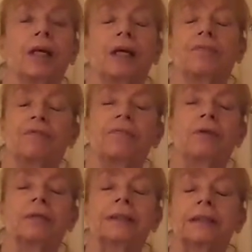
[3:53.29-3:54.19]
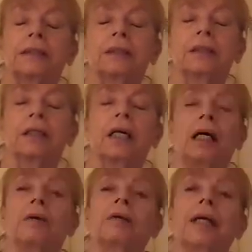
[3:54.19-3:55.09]
if I felt
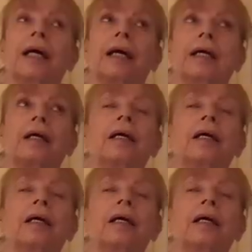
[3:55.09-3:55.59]
okay.